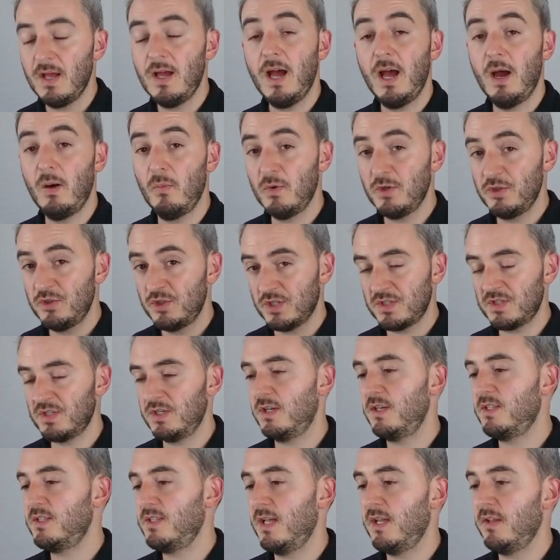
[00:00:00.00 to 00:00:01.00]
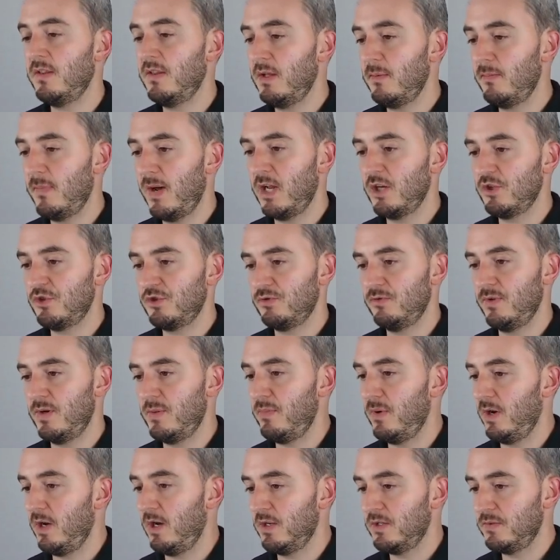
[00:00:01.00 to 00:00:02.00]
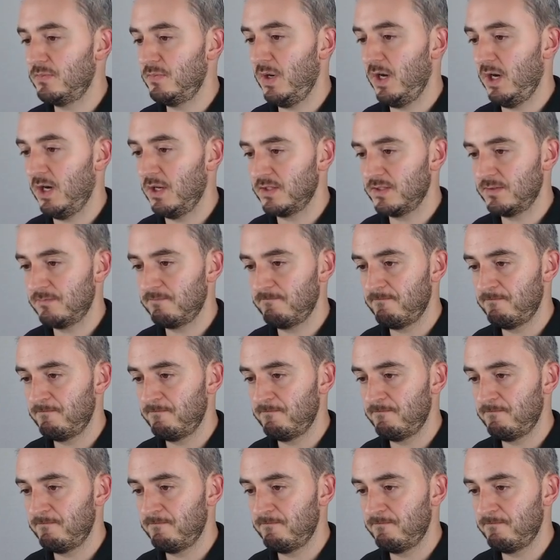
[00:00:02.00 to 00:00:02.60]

and we're just going to take the imaginary part.